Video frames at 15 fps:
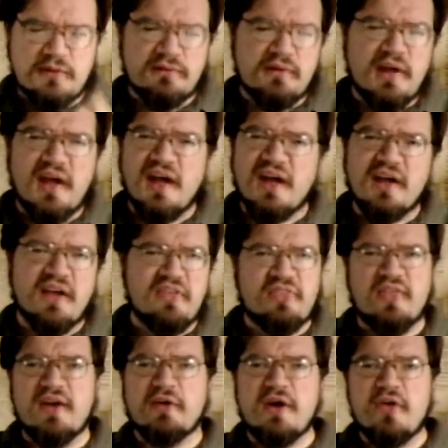uh, are
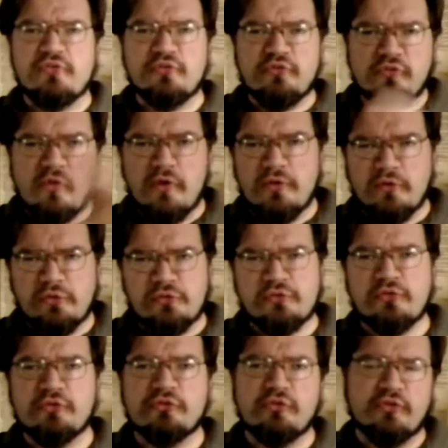there as
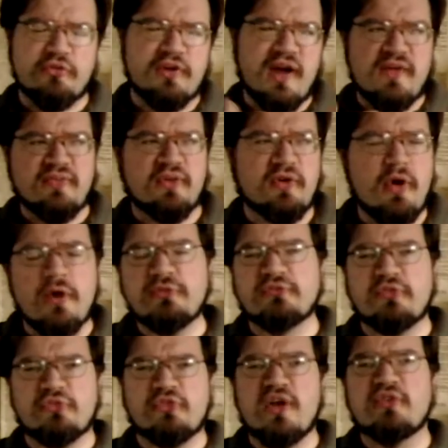foils to create the
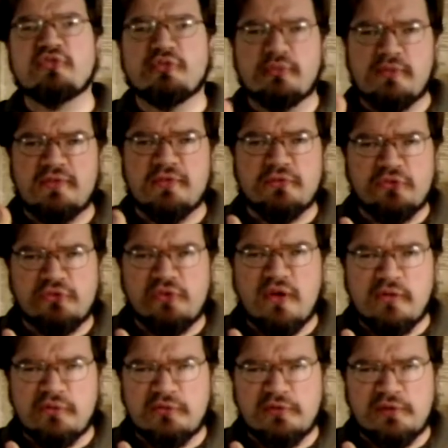conversation with
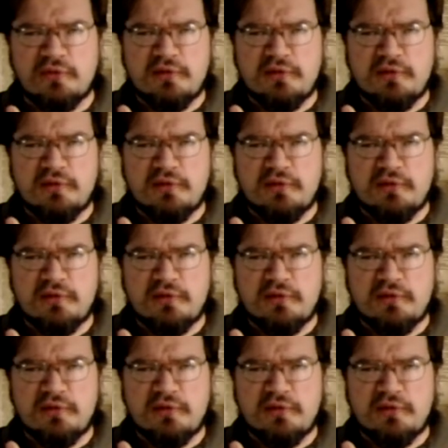yourself.